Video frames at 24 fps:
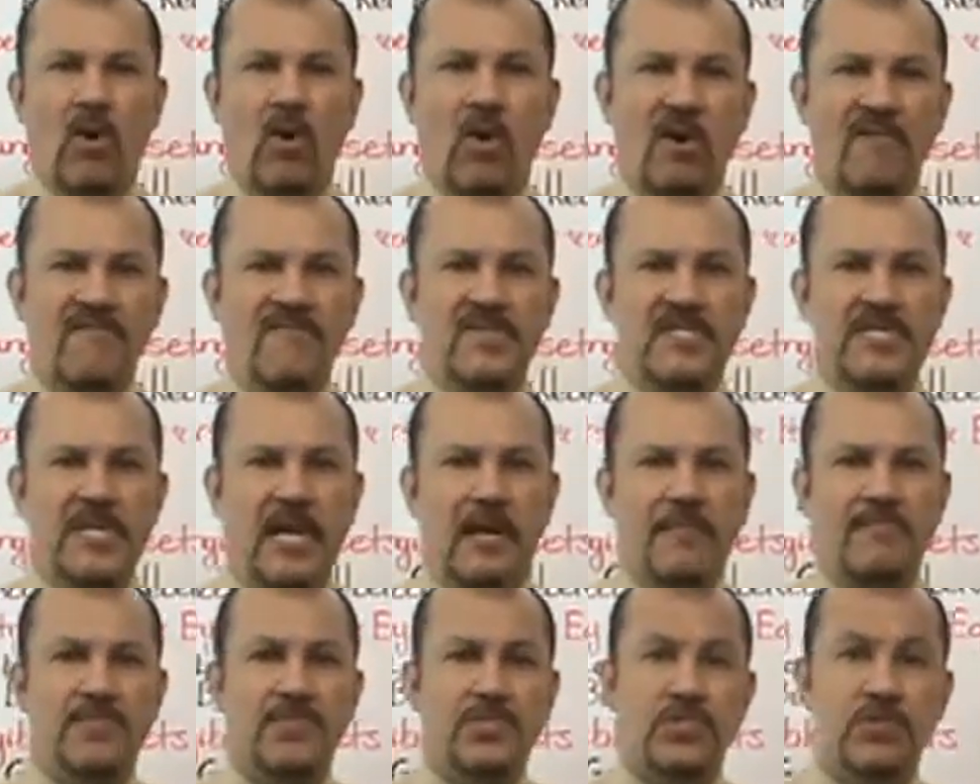
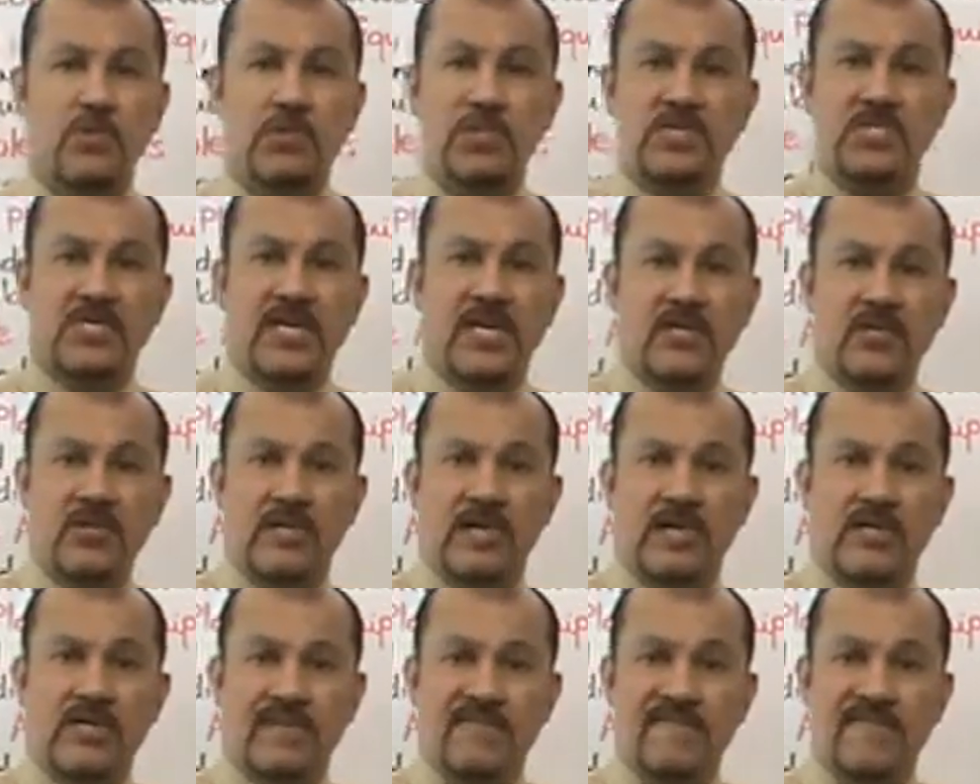Oftentimes students tend to
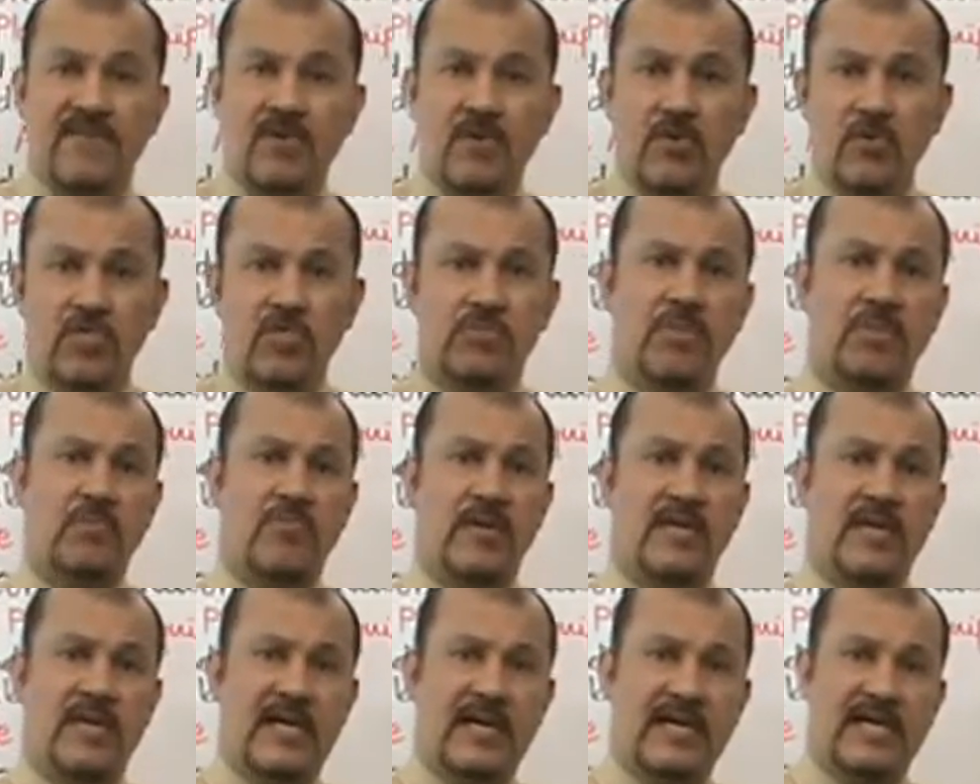get confused
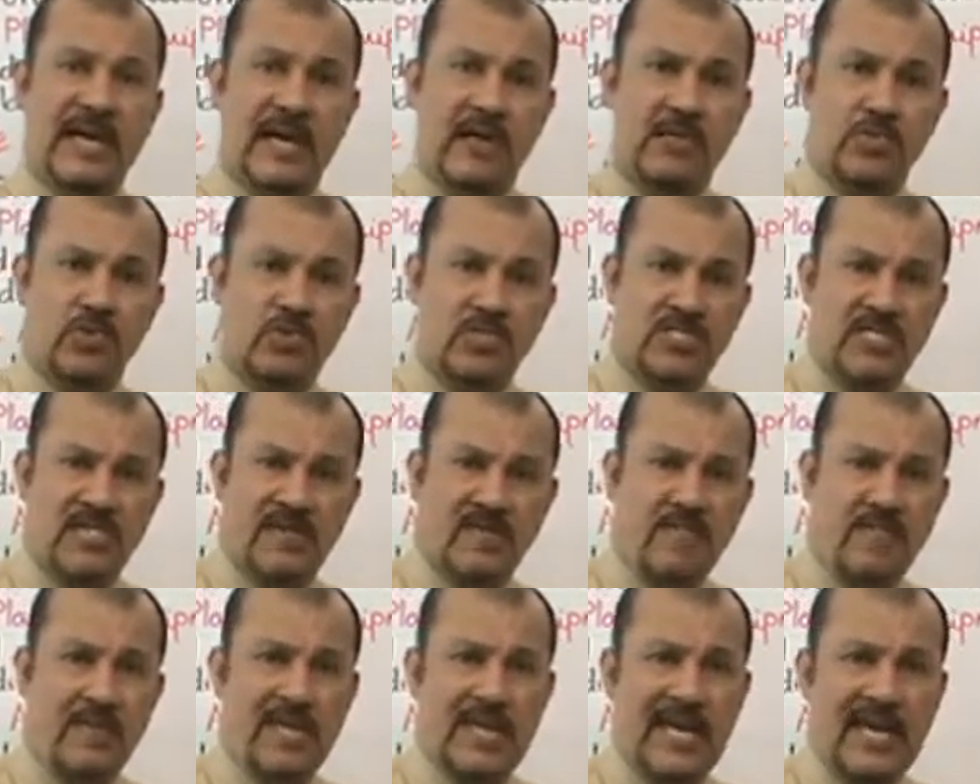between accounts
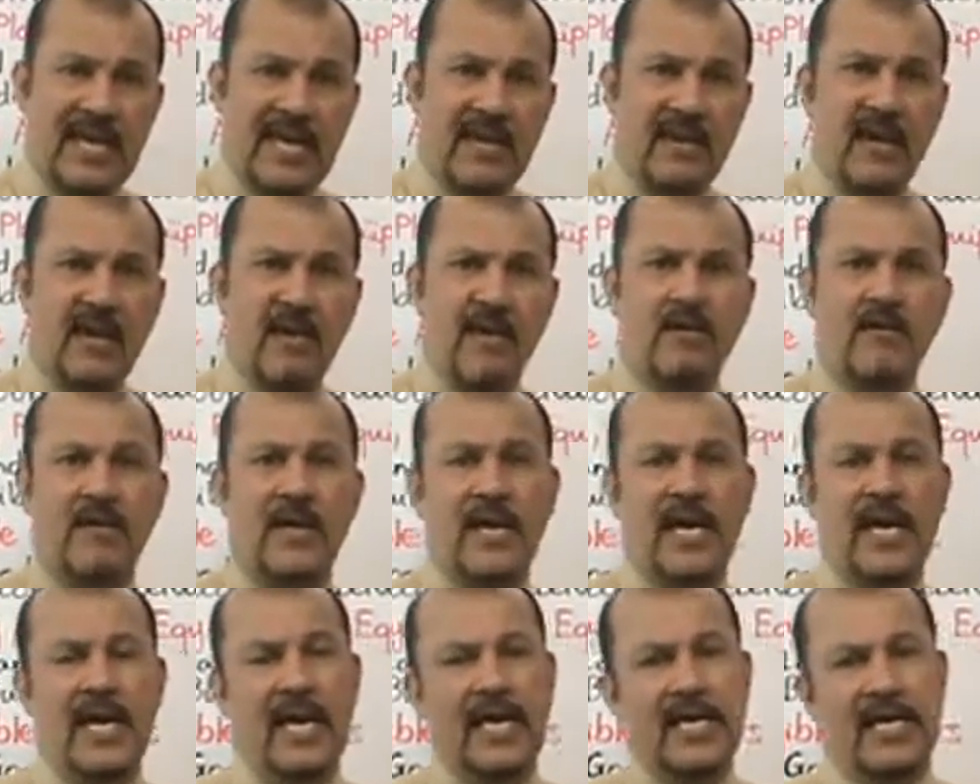receivable
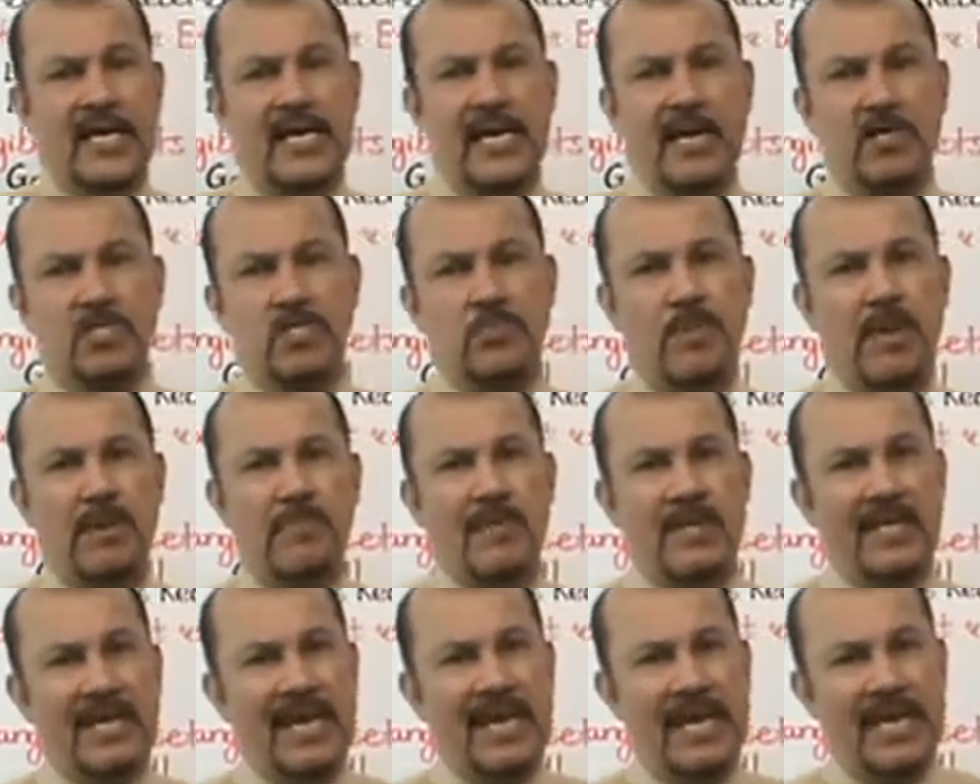AR and accounts
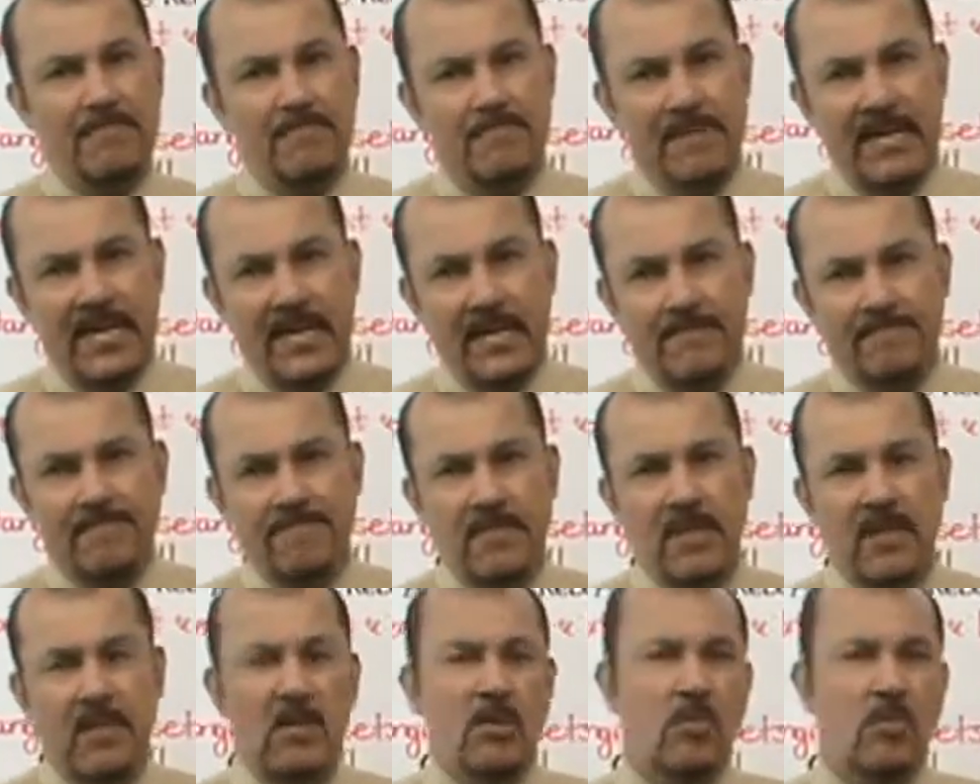payable AP.